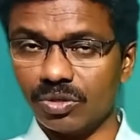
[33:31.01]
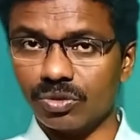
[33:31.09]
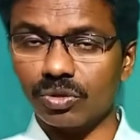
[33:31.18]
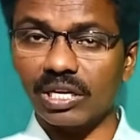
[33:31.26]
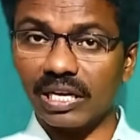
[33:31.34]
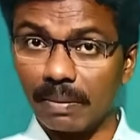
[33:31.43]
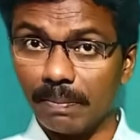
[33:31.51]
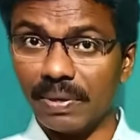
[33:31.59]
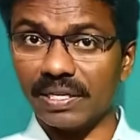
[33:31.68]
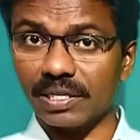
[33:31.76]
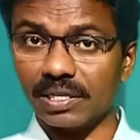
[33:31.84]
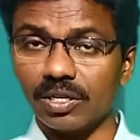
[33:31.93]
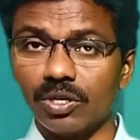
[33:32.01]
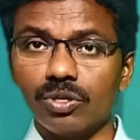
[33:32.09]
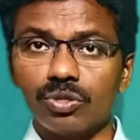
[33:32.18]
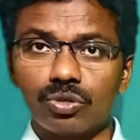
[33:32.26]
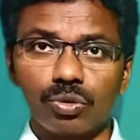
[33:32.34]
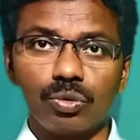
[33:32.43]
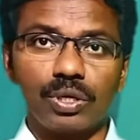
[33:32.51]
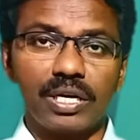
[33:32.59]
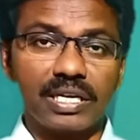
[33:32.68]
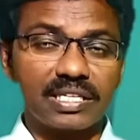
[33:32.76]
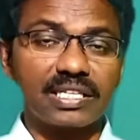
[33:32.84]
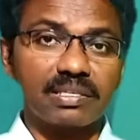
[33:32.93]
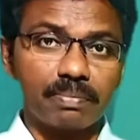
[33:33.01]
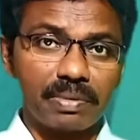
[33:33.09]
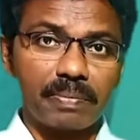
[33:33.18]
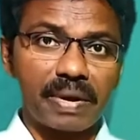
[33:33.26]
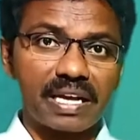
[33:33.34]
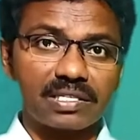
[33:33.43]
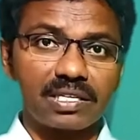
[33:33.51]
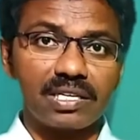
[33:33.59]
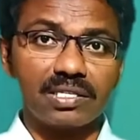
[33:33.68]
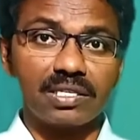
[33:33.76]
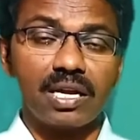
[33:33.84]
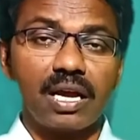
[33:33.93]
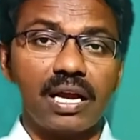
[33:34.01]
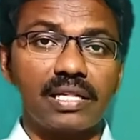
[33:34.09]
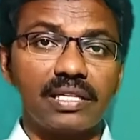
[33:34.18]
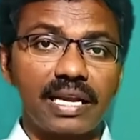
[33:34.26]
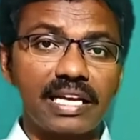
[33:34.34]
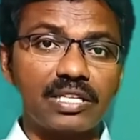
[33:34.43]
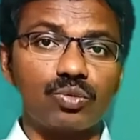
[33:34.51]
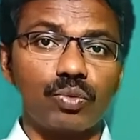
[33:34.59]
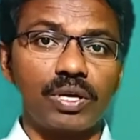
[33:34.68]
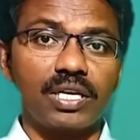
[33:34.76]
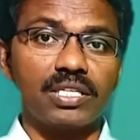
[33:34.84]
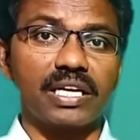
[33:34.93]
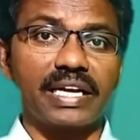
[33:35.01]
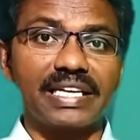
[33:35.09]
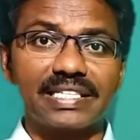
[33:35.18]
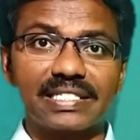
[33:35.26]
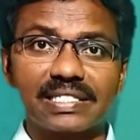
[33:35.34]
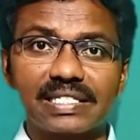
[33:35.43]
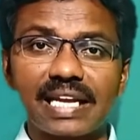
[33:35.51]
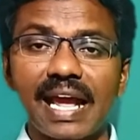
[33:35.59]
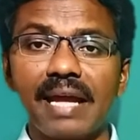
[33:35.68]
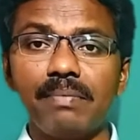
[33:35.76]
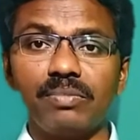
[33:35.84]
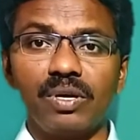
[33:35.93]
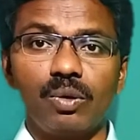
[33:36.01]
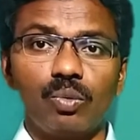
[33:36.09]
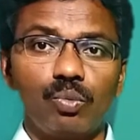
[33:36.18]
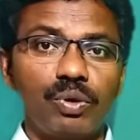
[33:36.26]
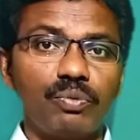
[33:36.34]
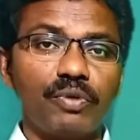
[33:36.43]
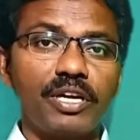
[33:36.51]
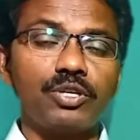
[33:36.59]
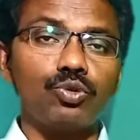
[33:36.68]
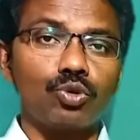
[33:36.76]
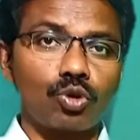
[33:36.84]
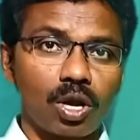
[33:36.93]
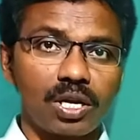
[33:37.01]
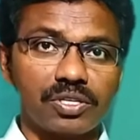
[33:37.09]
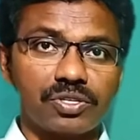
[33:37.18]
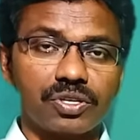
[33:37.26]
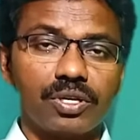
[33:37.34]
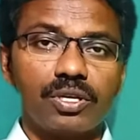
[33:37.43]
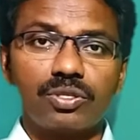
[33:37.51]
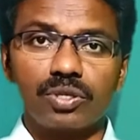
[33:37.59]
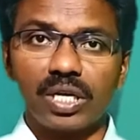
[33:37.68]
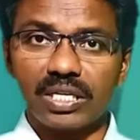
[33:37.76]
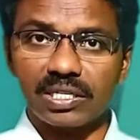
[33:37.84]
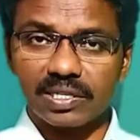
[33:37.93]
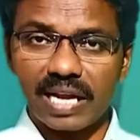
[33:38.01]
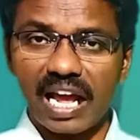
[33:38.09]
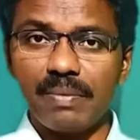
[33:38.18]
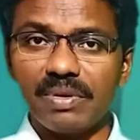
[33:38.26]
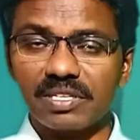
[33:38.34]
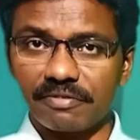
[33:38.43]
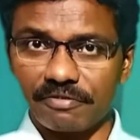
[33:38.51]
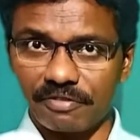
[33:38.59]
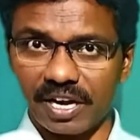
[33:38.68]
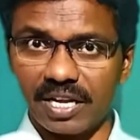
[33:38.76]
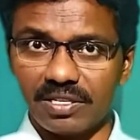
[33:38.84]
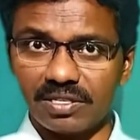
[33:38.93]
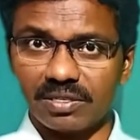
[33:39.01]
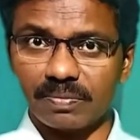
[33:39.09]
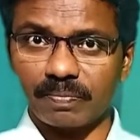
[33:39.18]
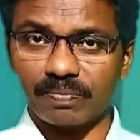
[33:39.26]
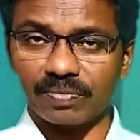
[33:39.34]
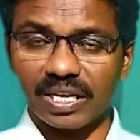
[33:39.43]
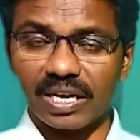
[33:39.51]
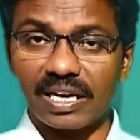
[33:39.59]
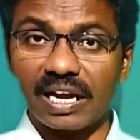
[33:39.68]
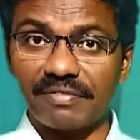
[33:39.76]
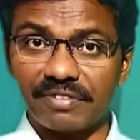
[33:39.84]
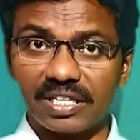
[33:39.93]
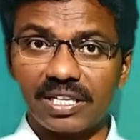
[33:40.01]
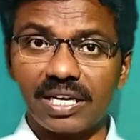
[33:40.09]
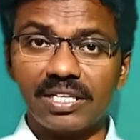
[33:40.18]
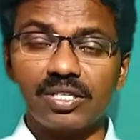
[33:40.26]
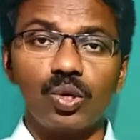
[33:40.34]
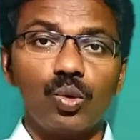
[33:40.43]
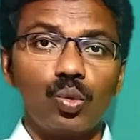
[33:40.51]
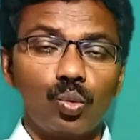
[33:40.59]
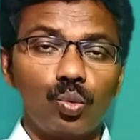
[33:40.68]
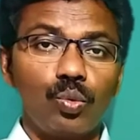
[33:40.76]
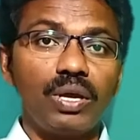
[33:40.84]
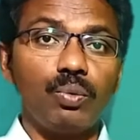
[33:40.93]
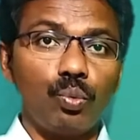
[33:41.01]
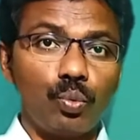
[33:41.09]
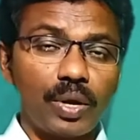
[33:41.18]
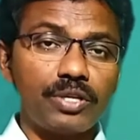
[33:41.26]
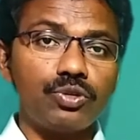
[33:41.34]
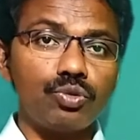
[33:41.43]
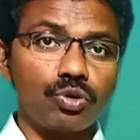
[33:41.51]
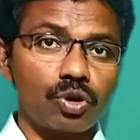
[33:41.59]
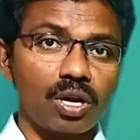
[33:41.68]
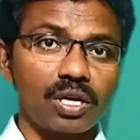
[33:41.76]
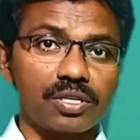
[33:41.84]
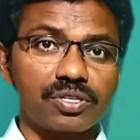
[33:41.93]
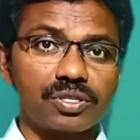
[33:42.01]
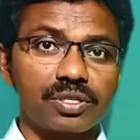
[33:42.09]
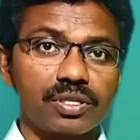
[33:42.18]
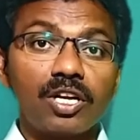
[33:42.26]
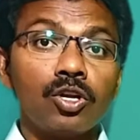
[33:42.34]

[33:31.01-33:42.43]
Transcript: So they completed. So it's in simple past tense. And the next one is it's time we went to college. So it's time is a phrase, and after that we went to college.